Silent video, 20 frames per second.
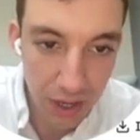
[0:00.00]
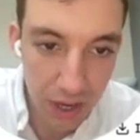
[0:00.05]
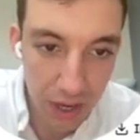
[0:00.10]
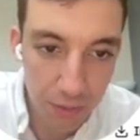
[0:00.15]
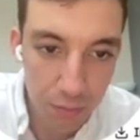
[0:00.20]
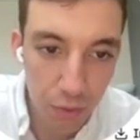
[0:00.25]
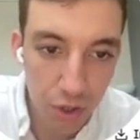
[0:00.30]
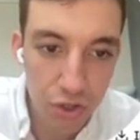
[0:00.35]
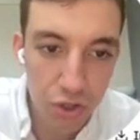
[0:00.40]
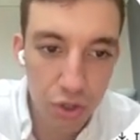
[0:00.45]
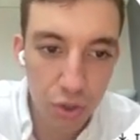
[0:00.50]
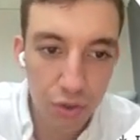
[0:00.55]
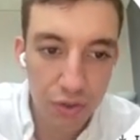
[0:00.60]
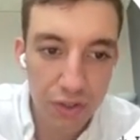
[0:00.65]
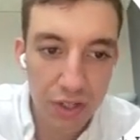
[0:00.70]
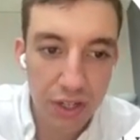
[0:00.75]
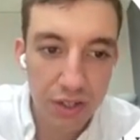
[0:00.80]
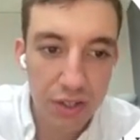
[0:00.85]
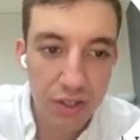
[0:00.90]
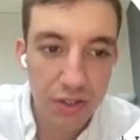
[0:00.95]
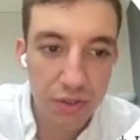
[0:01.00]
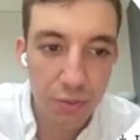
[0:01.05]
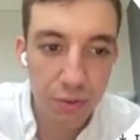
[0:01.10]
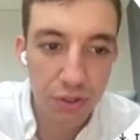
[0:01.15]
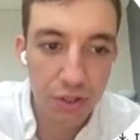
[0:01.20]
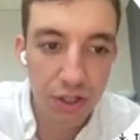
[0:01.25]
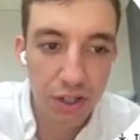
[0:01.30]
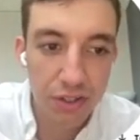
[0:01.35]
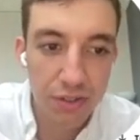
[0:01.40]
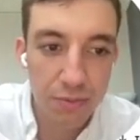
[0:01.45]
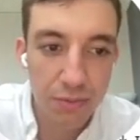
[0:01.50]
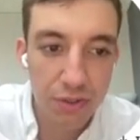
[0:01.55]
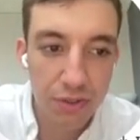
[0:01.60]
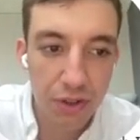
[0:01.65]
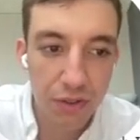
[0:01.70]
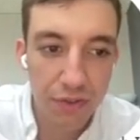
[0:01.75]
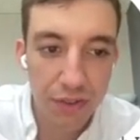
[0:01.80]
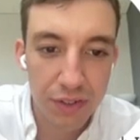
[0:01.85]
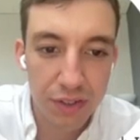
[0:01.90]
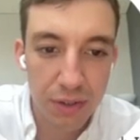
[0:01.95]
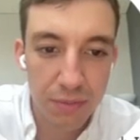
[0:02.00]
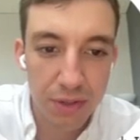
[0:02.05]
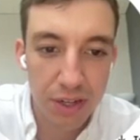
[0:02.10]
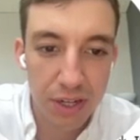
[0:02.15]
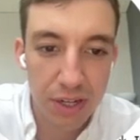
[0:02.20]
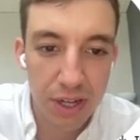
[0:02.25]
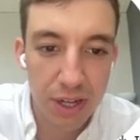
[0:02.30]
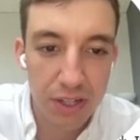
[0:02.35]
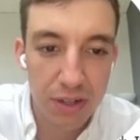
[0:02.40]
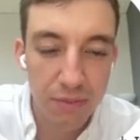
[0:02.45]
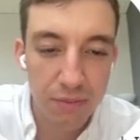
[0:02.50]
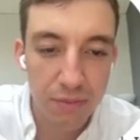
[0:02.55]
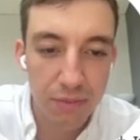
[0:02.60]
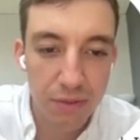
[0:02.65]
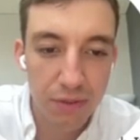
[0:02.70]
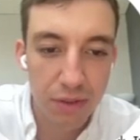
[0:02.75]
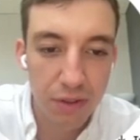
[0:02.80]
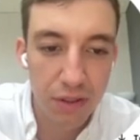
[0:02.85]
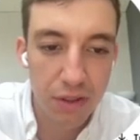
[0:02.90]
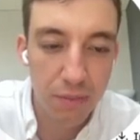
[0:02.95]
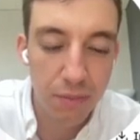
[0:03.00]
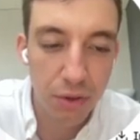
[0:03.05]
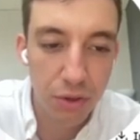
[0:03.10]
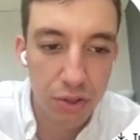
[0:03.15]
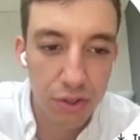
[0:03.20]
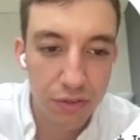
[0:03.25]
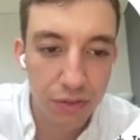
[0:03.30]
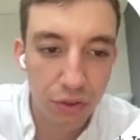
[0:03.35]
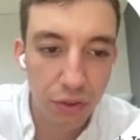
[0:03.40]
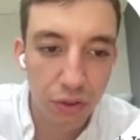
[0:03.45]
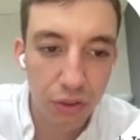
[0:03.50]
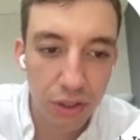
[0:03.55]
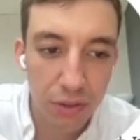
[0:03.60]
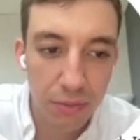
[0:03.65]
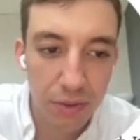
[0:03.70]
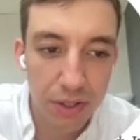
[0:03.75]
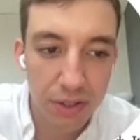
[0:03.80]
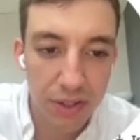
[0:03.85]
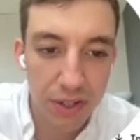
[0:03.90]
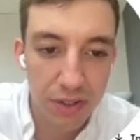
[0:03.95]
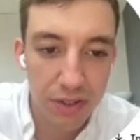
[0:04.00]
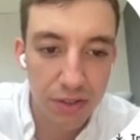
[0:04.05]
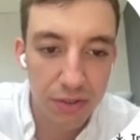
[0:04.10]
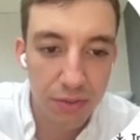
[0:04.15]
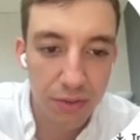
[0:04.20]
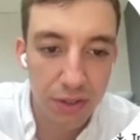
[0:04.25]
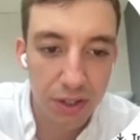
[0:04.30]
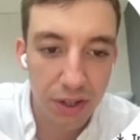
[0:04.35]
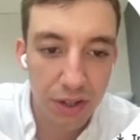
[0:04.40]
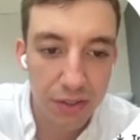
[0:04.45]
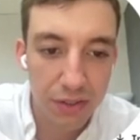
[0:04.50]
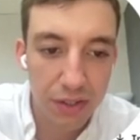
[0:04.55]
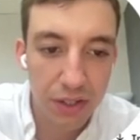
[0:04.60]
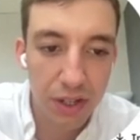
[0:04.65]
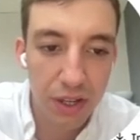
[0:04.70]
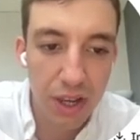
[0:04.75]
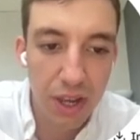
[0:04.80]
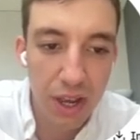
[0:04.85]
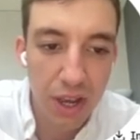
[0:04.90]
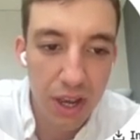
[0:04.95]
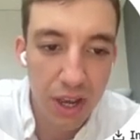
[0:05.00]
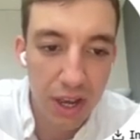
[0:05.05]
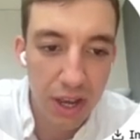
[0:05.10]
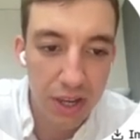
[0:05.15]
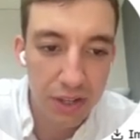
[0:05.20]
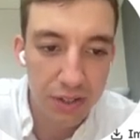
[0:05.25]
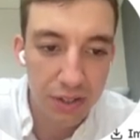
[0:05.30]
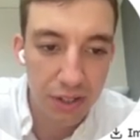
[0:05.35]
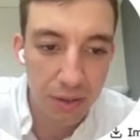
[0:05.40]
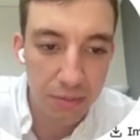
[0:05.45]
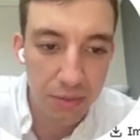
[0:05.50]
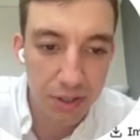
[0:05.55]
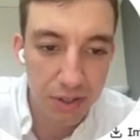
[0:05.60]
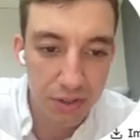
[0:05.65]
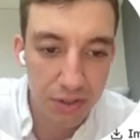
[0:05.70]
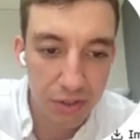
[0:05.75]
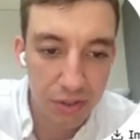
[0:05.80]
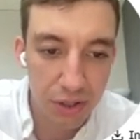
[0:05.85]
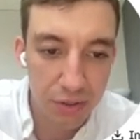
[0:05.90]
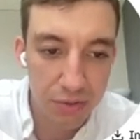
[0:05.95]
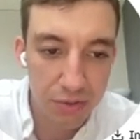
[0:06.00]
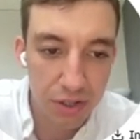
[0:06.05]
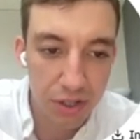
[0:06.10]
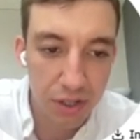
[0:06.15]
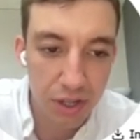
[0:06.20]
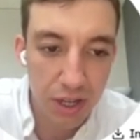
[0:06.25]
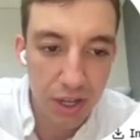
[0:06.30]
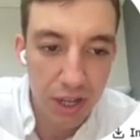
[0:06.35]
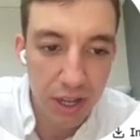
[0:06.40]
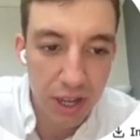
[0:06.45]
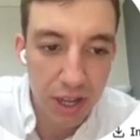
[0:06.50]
In one short sentence, what do customers of this company need them the most for? Complete the sentence with the answer. Here's the company description.